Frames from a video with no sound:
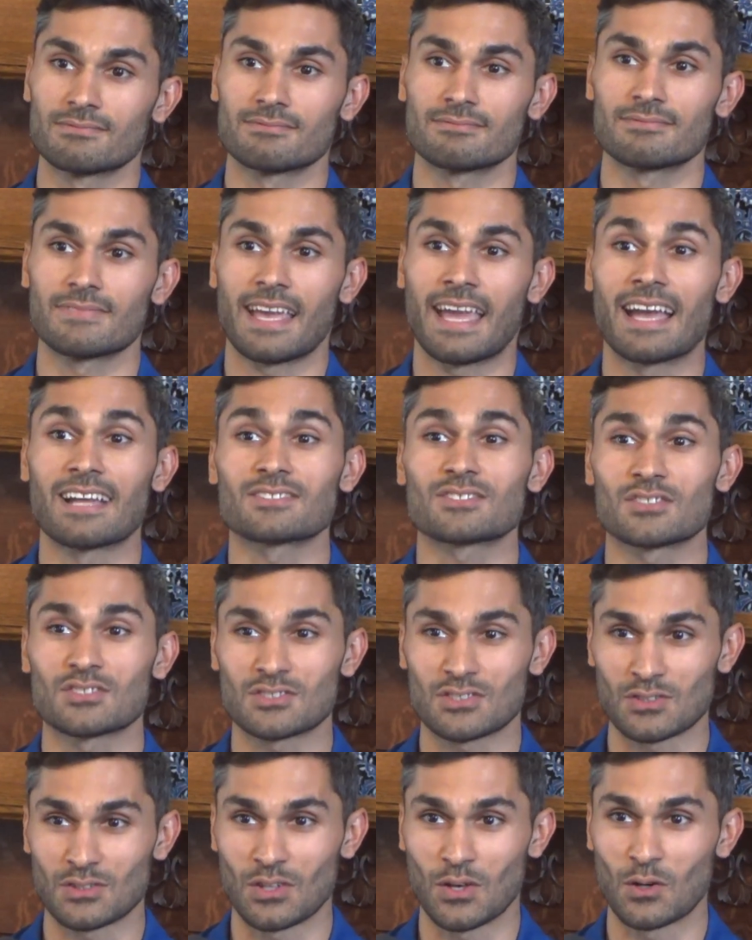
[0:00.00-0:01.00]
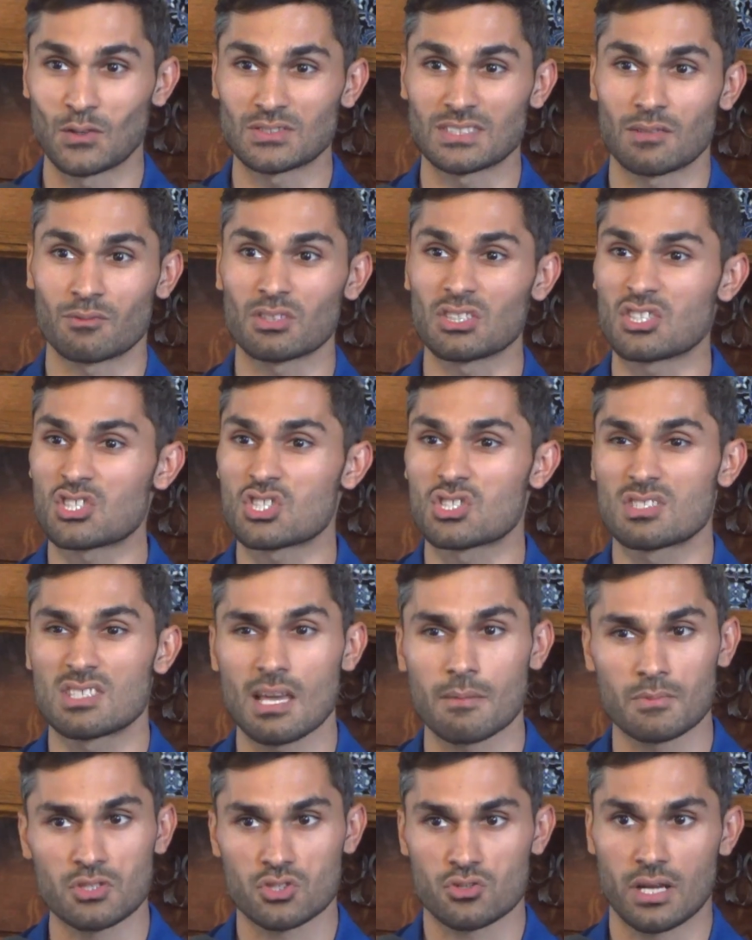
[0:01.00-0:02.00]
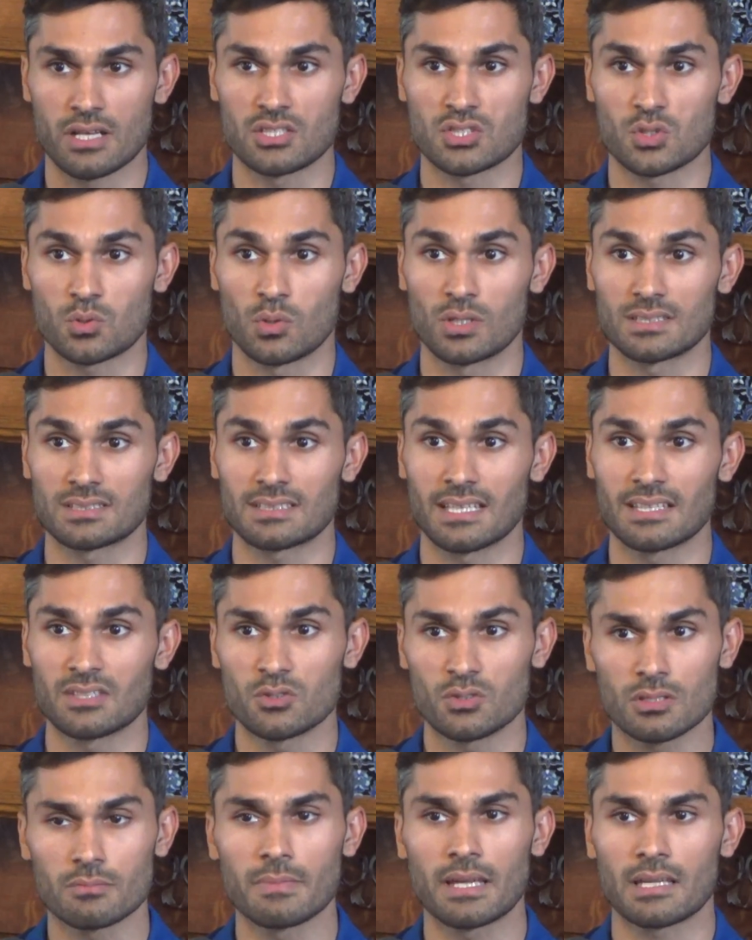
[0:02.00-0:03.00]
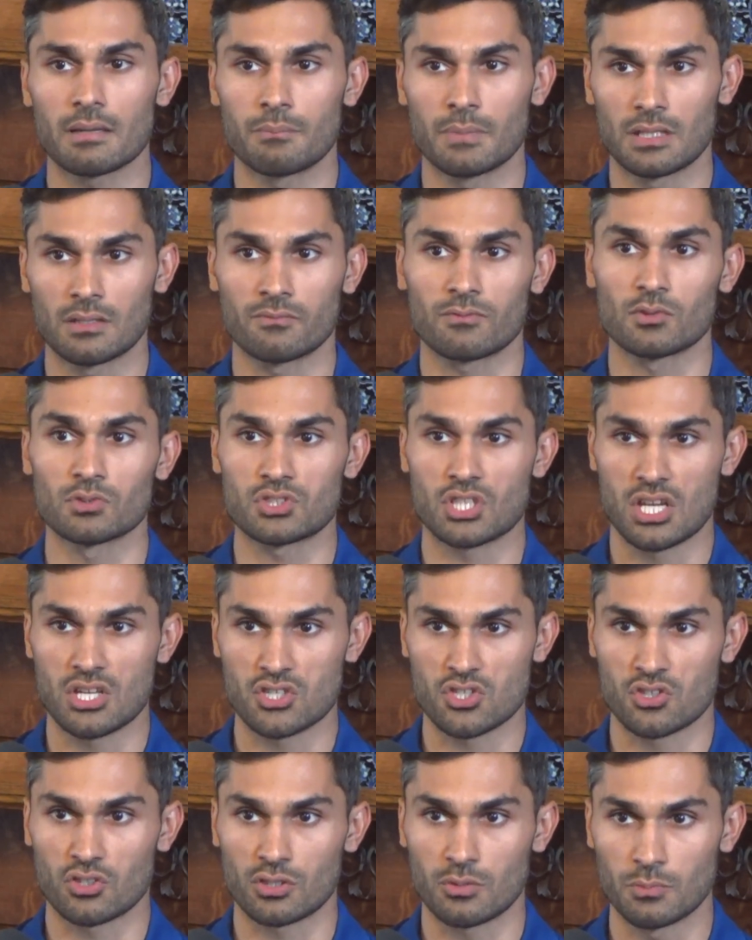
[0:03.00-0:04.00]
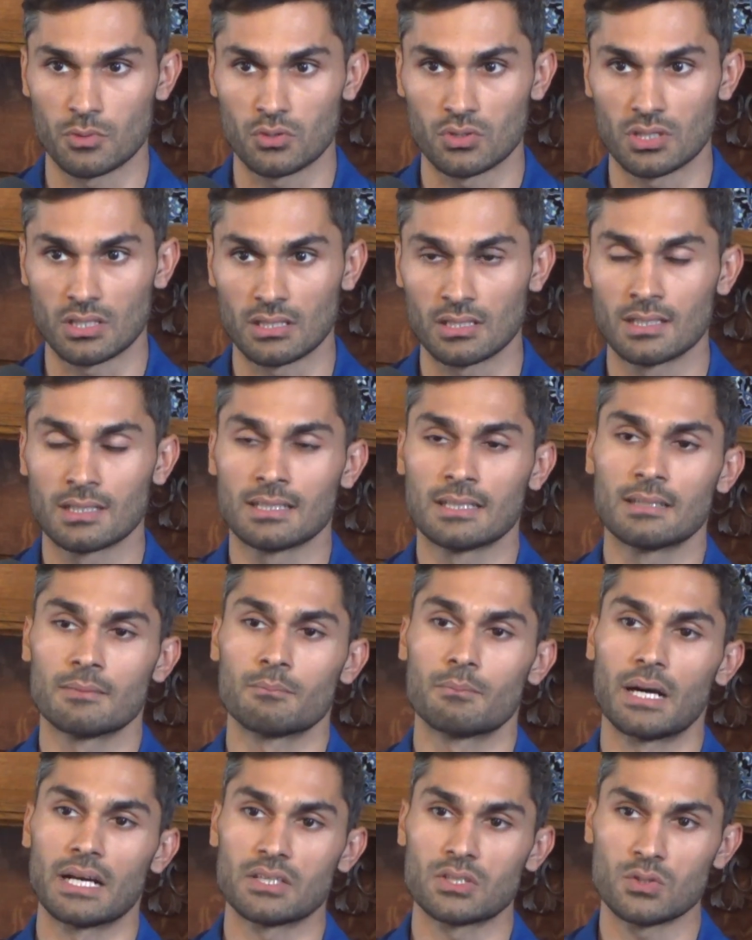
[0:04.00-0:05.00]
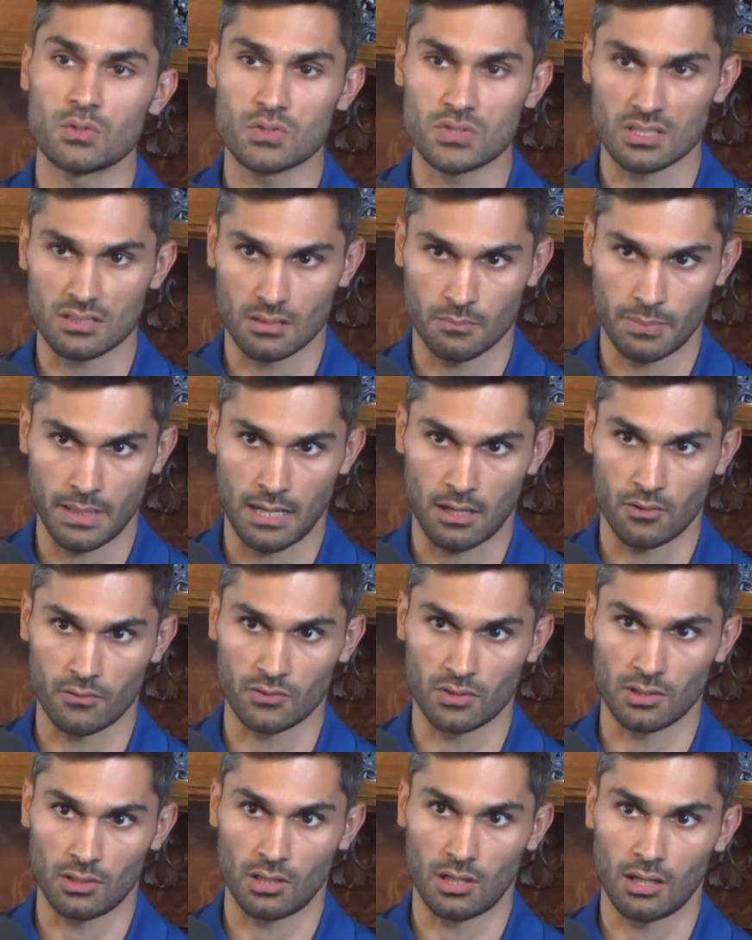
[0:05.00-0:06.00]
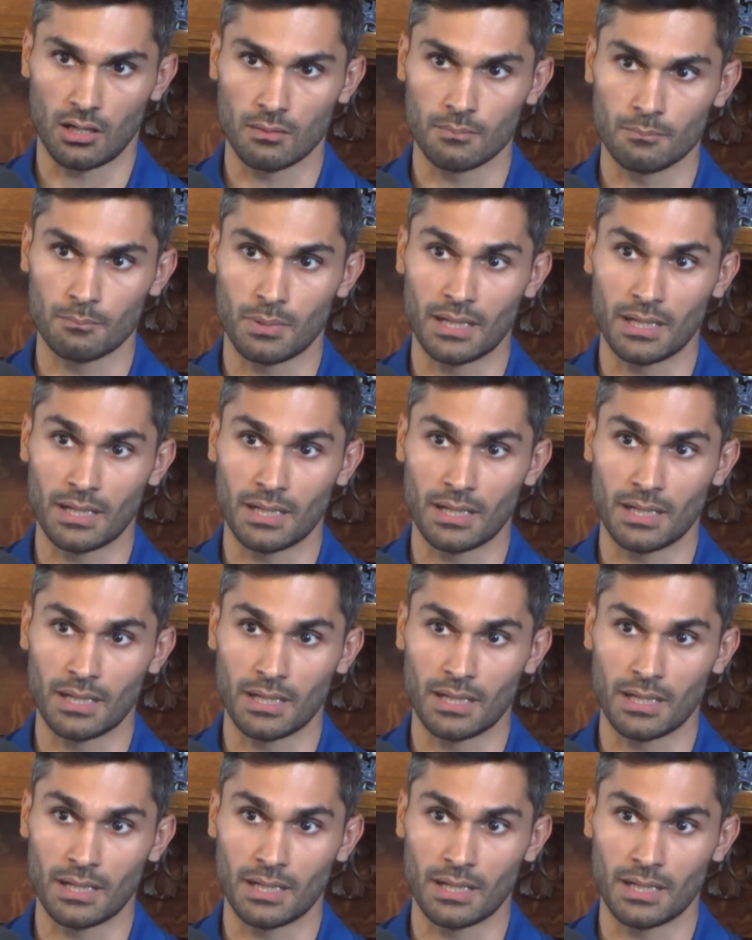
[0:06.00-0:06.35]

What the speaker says: answers to those that really demonstrate to us that you can make a meaningful change in your community by using the power of the law, by